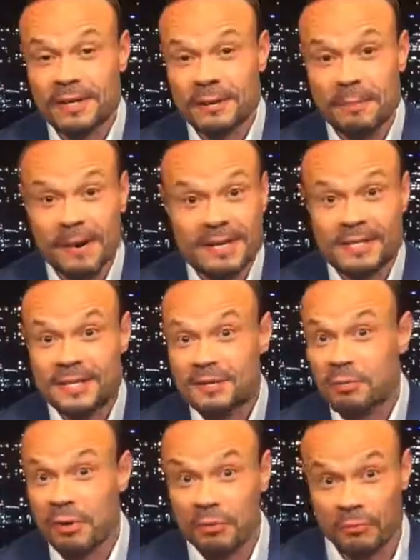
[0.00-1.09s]
calling the
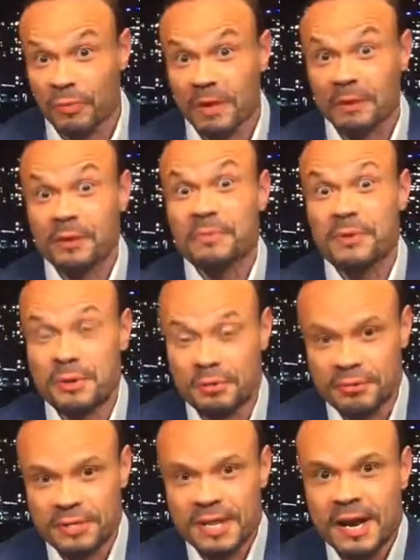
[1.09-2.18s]
process, quote, welcome
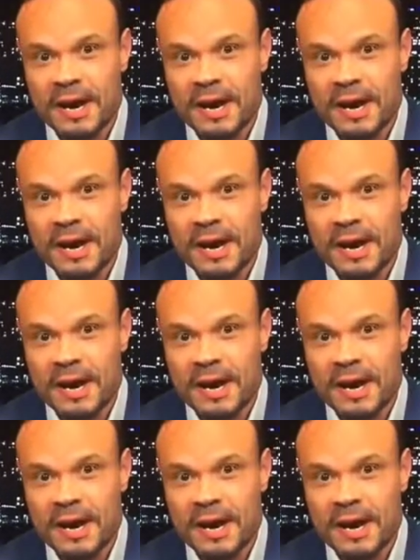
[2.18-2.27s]
news.